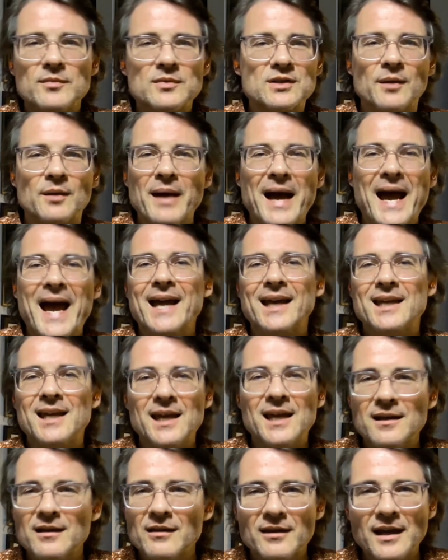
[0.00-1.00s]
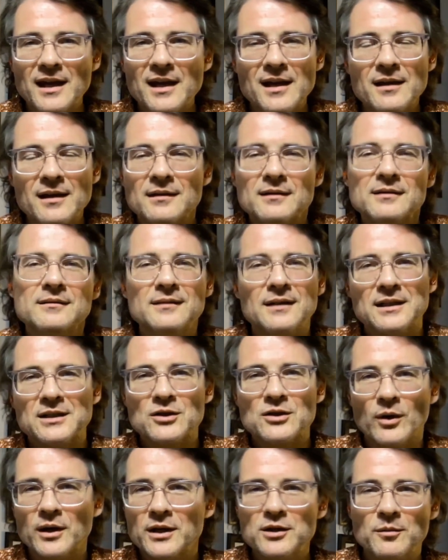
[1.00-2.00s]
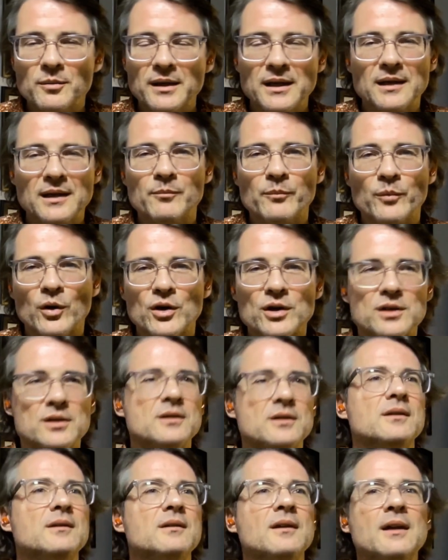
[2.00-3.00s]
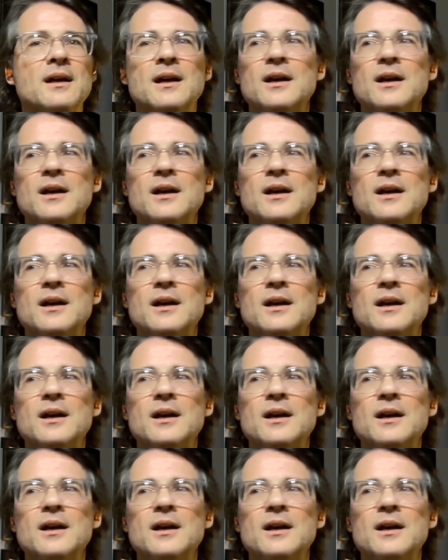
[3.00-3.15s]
some hacking thing is going to be important,